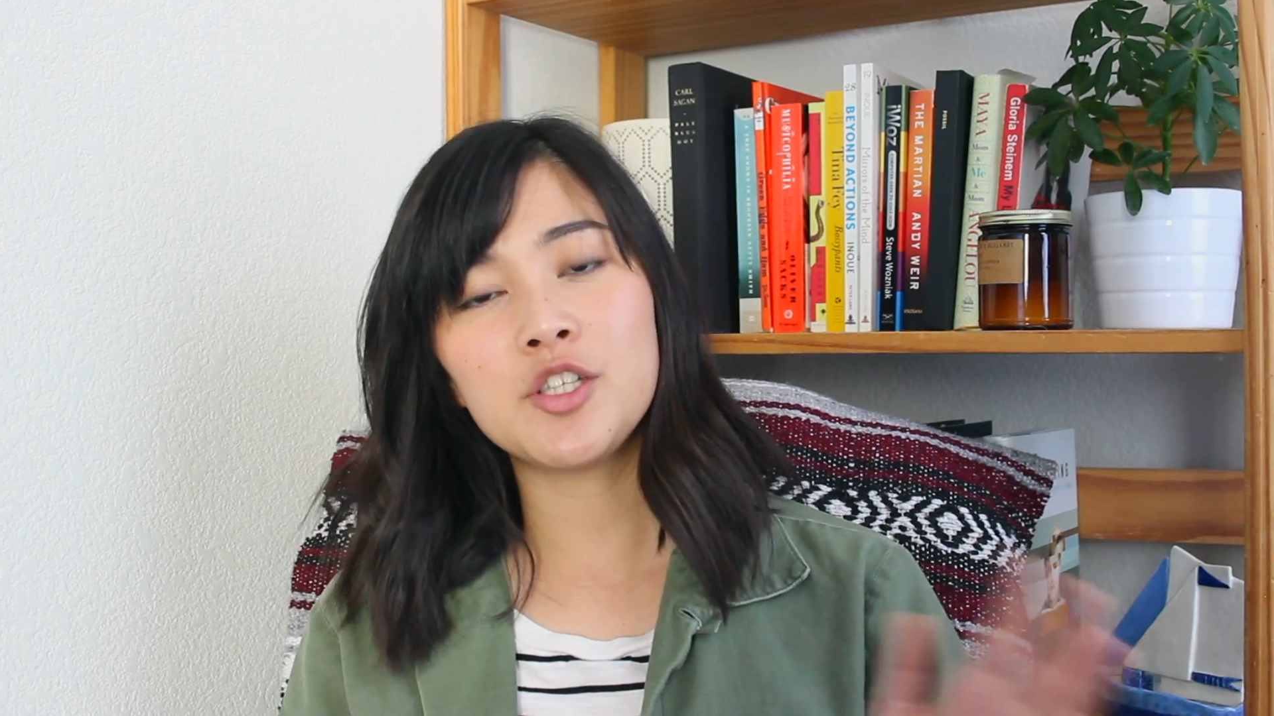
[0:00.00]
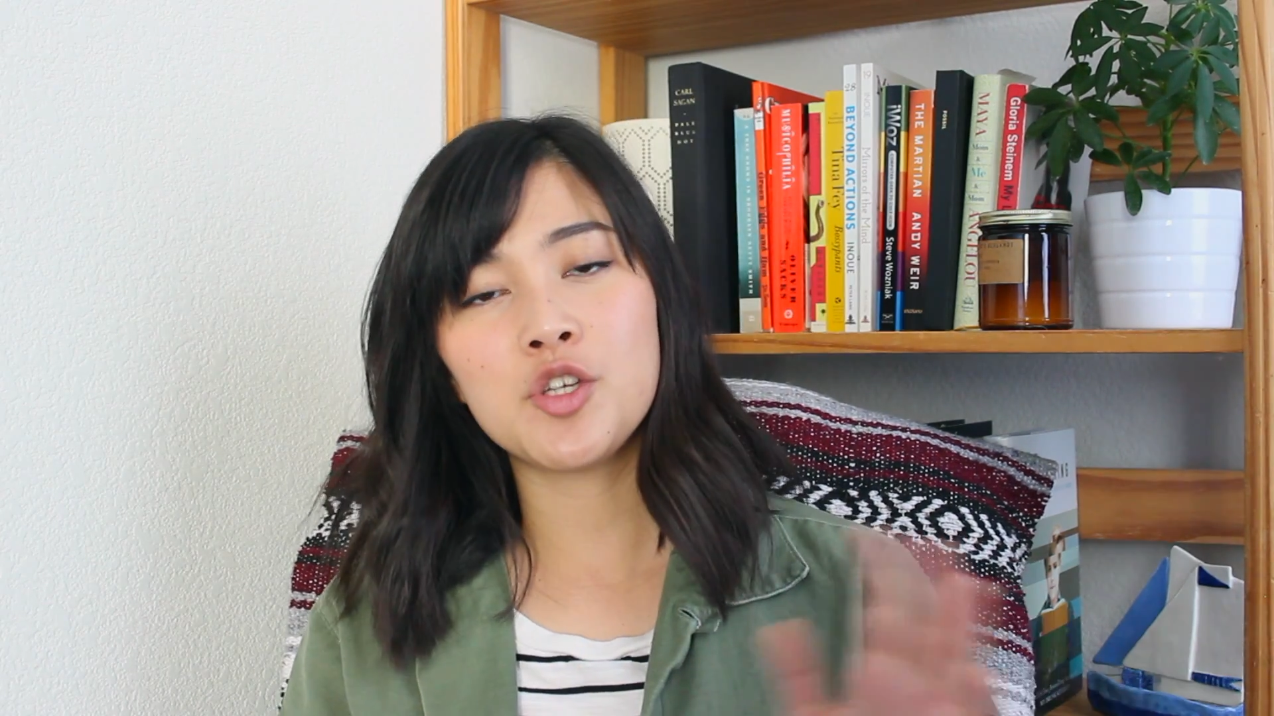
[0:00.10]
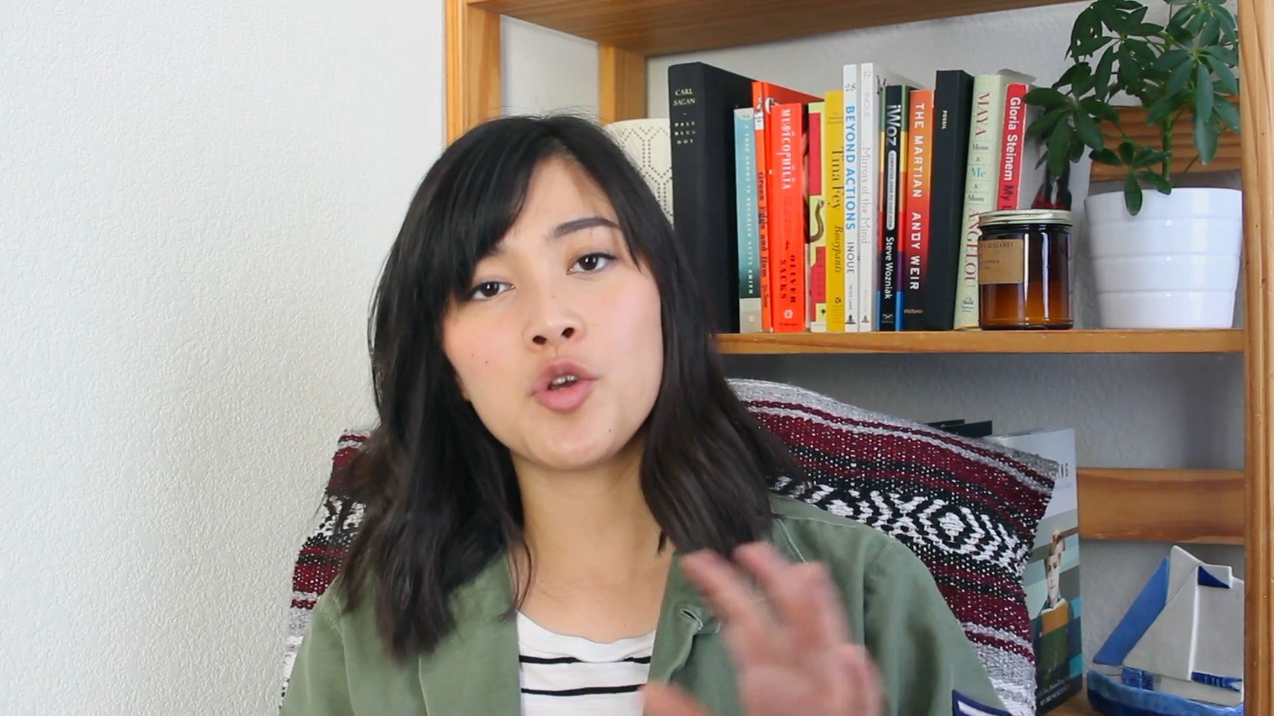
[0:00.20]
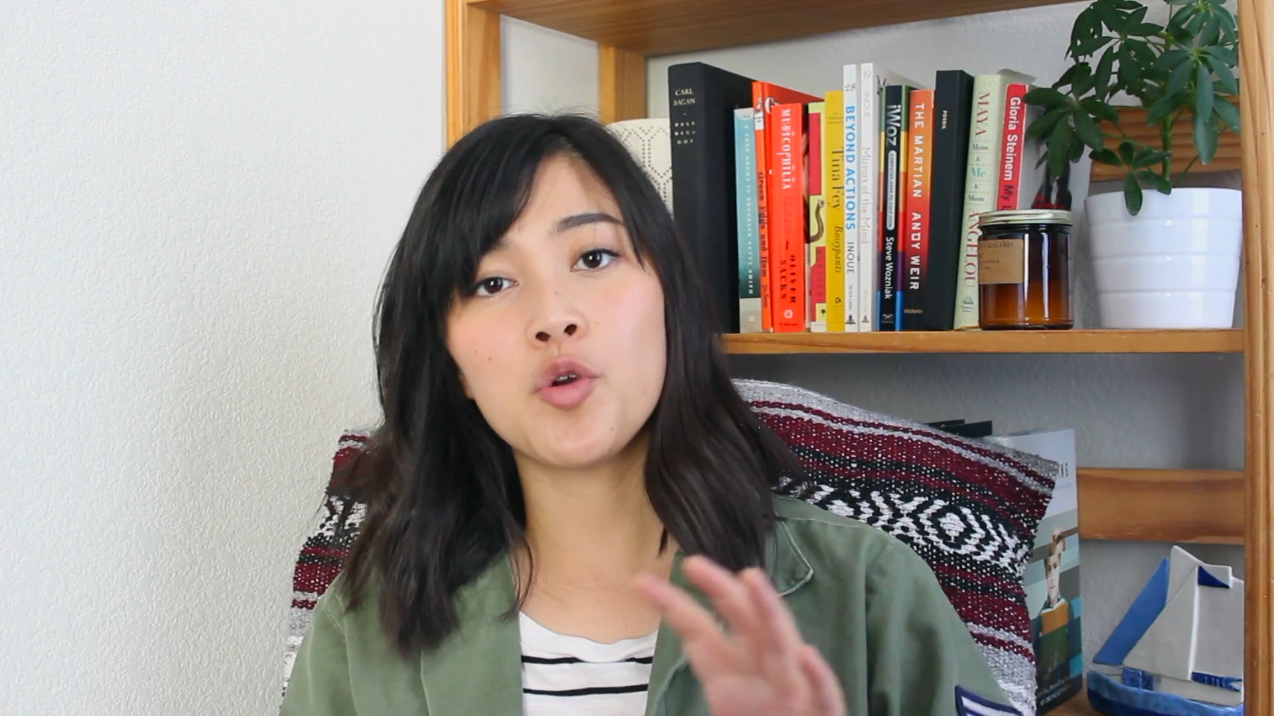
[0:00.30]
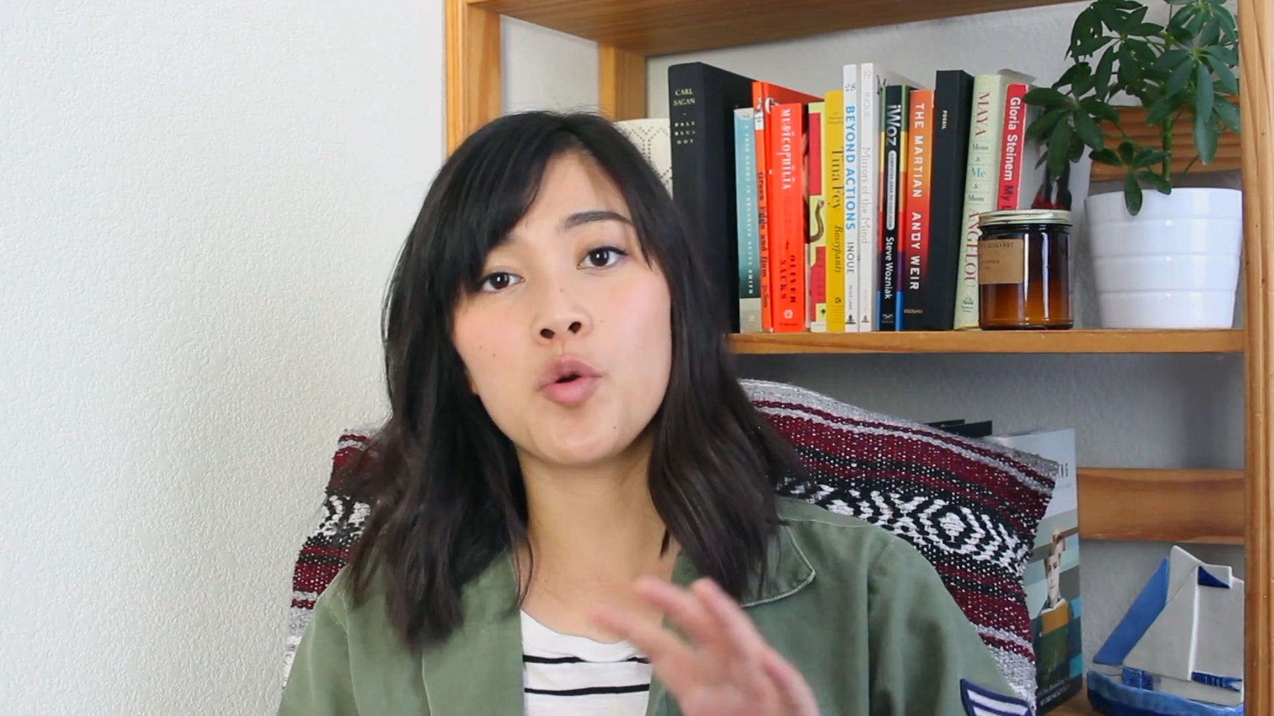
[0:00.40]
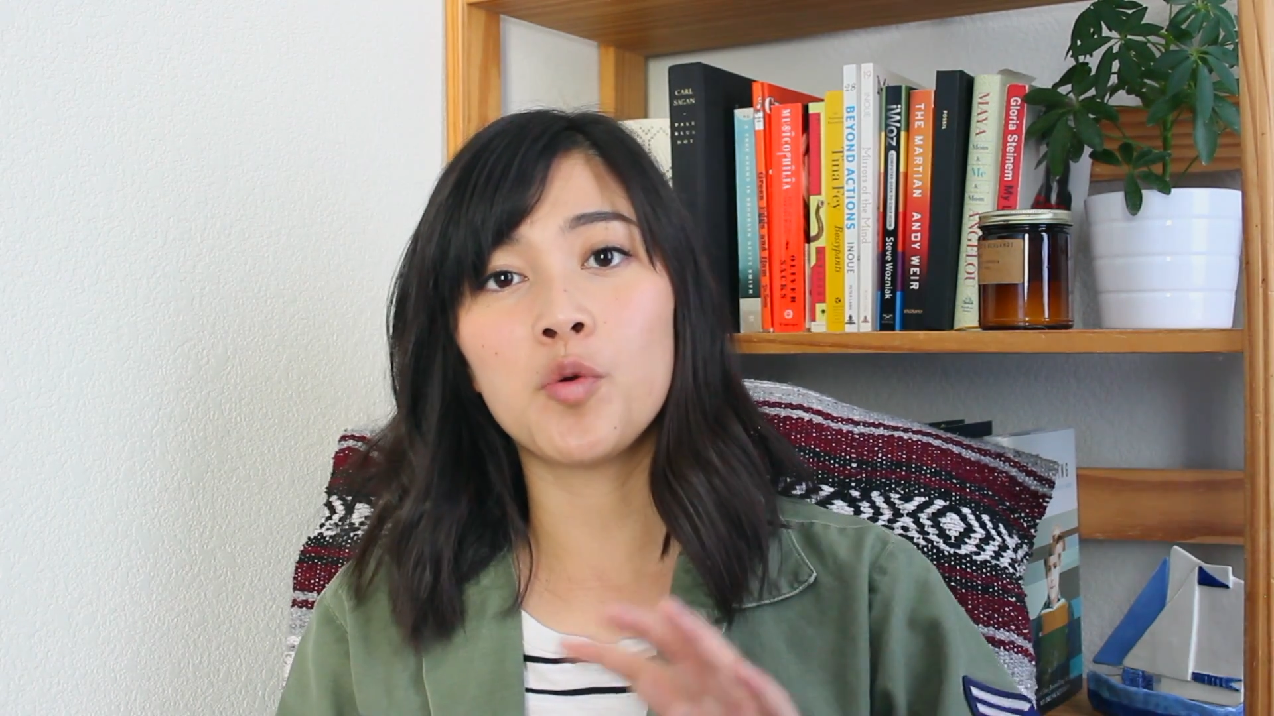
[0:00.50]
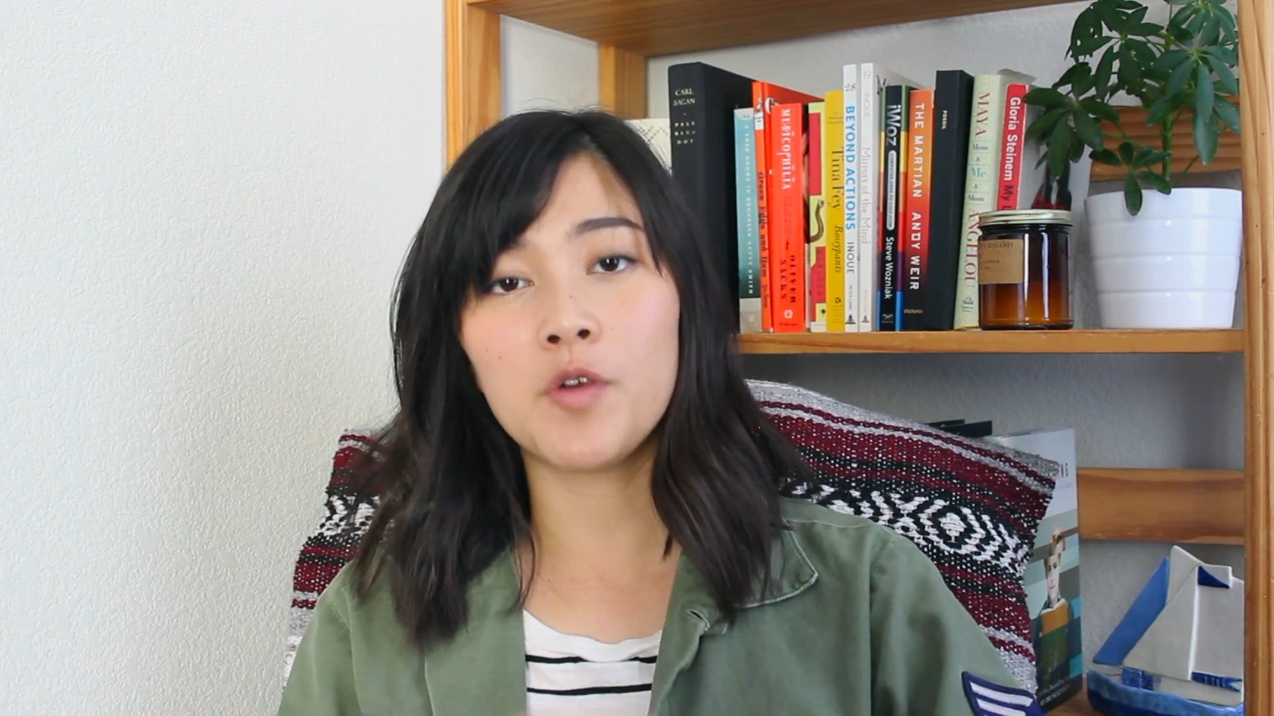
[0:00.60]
to